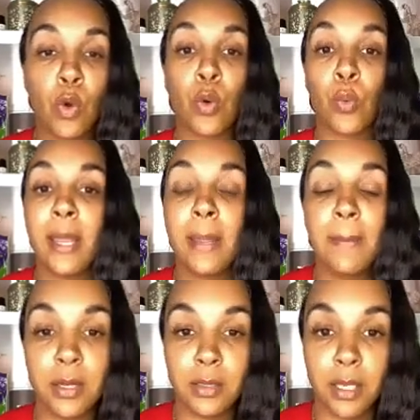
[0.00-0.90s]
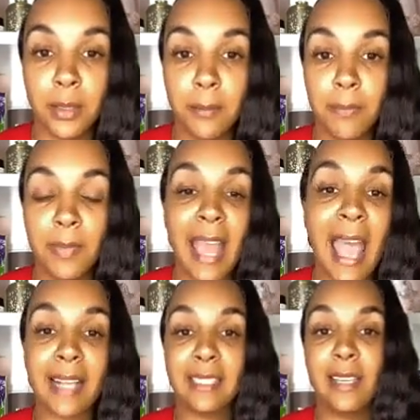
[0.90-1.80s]
or rebuilding the
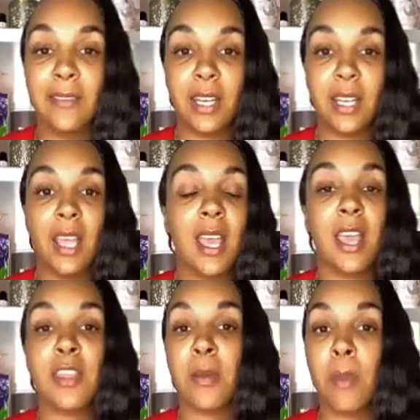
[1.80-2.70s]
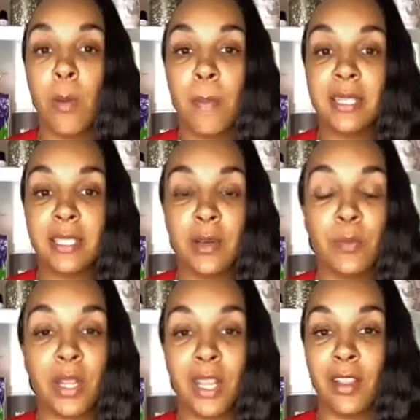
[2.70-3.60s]
activity and the momentum
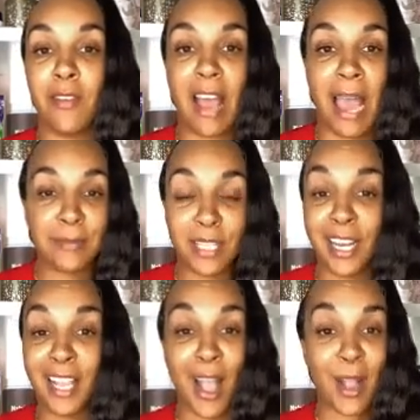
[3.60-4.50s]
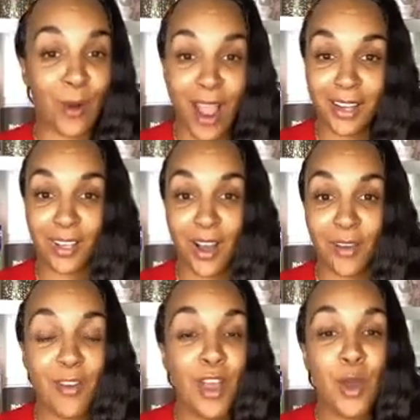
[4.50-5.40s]
within the vibes. And it got cracked
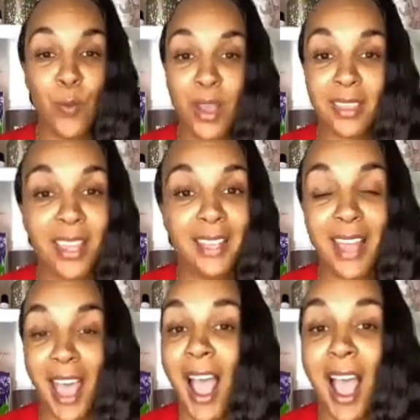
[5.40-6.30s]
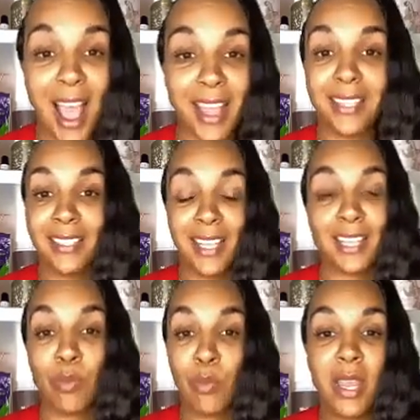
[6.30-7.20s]
off with that high
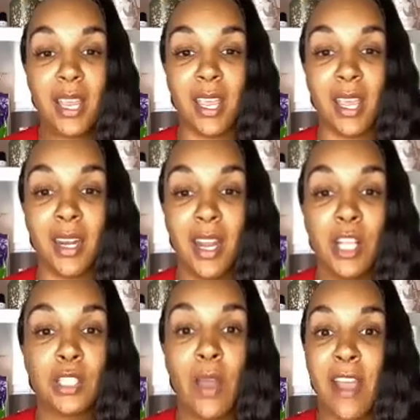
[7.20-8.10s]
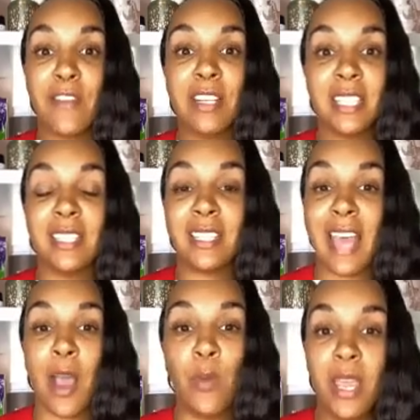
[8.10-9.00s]
intense weekend. So ever since
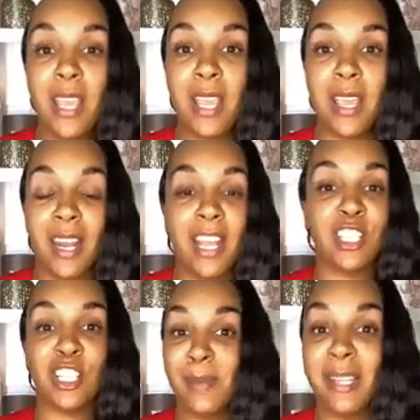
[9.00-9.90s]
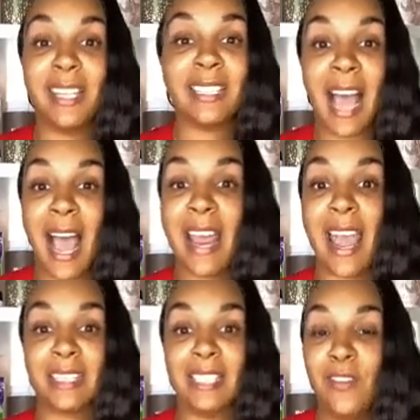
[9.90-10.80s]
that weekend, it's just been this high
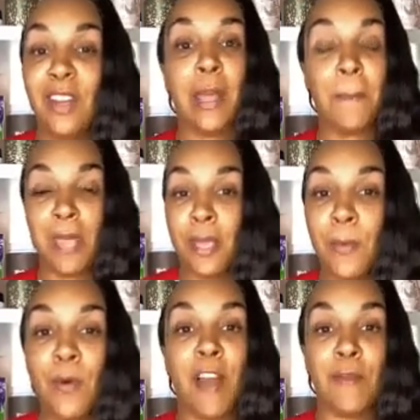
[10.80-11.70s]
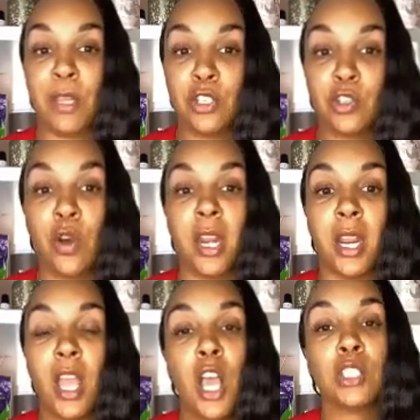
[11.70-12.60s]
activity and people have been
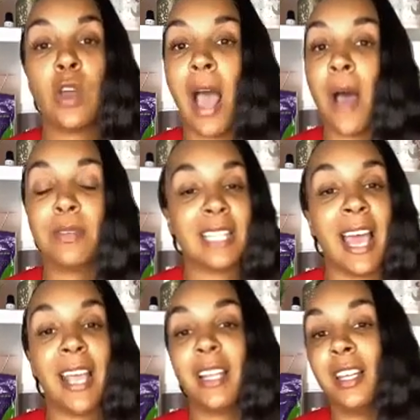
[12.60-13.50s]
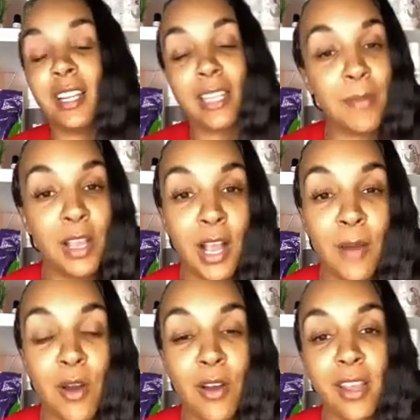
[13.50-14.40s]
joining. So I was like, look, let me
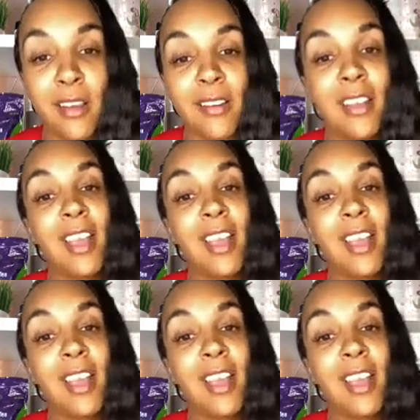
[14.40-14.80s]
come on here.